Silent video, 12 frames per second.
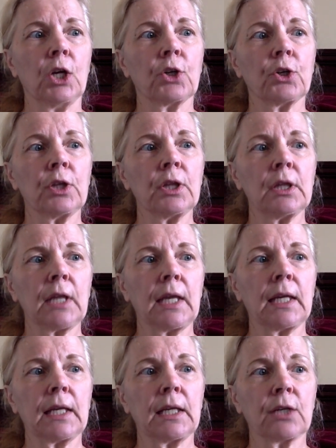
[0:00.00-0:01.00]
Couldn't they
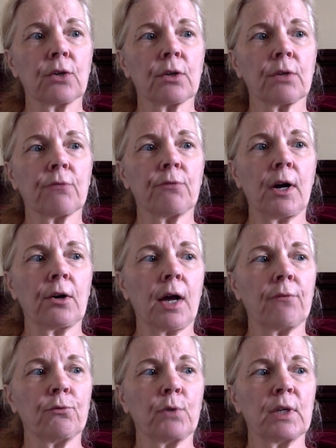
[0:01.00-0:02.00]
hear the far
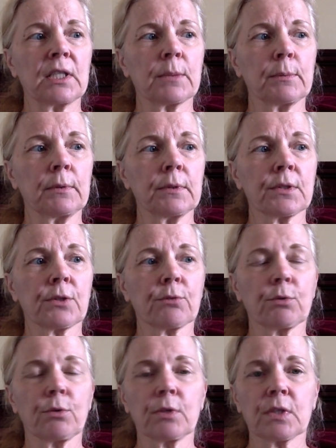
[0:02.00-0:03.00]
off whistles
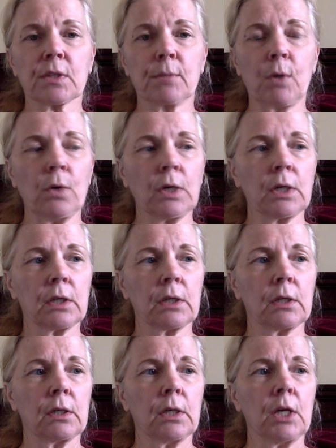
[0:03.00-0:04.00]
through the smoke?
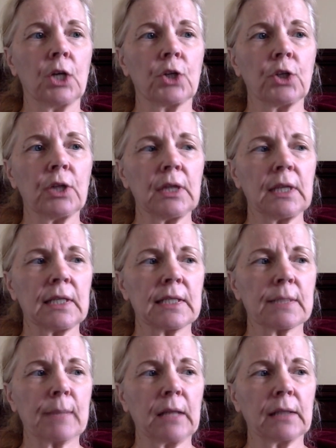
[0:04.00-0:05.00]
Couldn't they
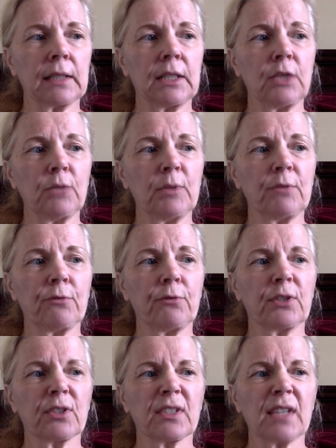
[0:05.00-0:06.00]
smell the human
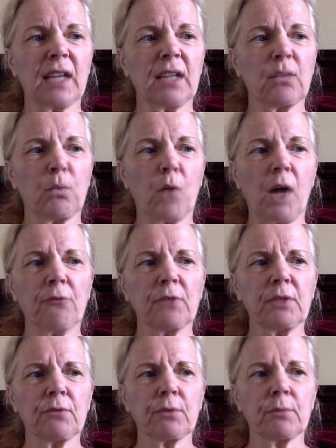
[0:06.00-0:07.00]
fear scent
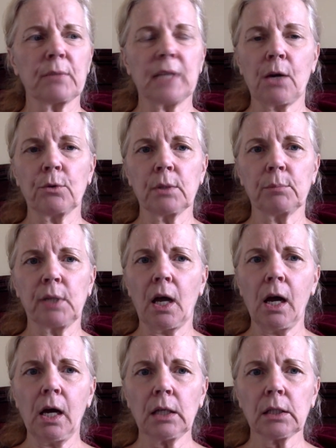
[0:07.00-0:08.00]
wafting from down the
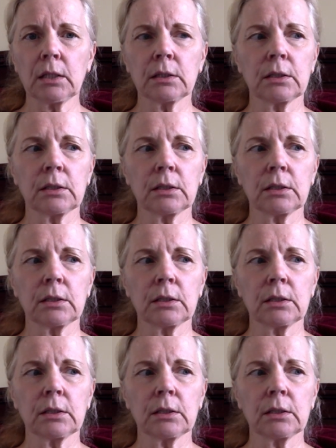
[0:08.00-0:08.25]
block?